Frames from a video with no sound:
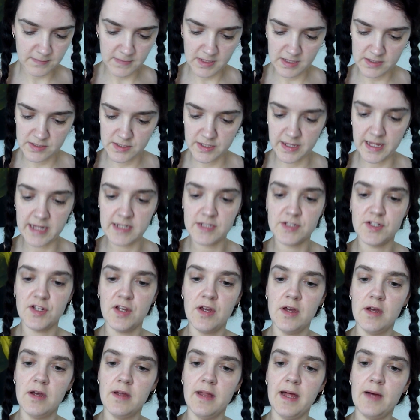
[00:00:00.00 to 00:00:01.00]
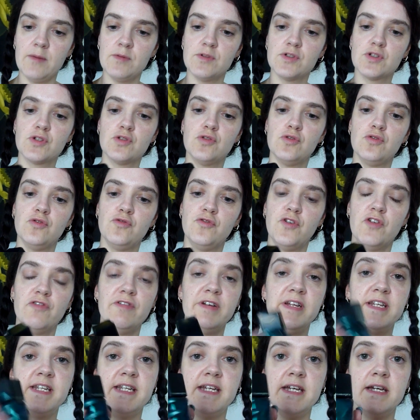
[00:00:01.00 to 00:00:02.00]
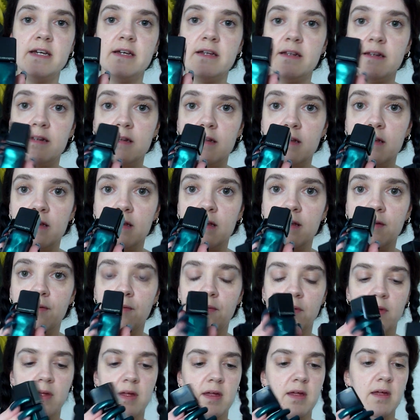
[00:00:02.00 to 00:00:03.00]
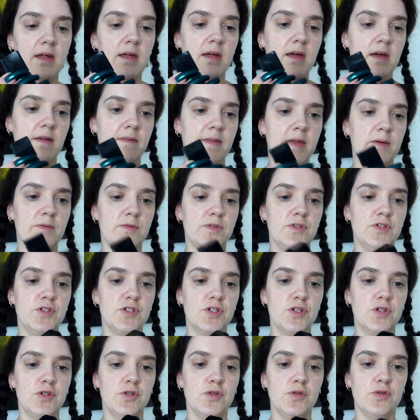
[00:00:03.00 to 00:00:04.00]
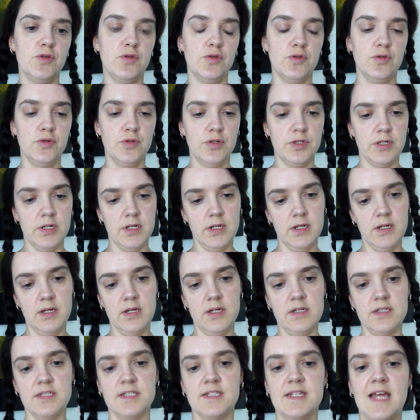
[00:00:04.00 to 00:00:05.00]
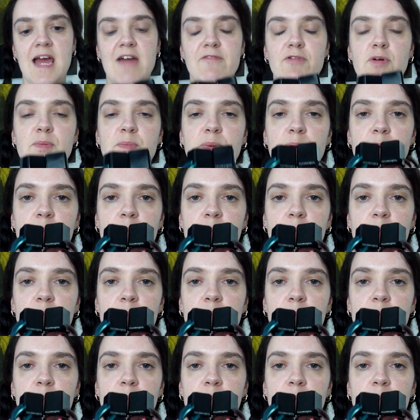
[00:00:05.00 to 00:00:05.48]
So that's, that one's called Viridian, and that one's called Scarab.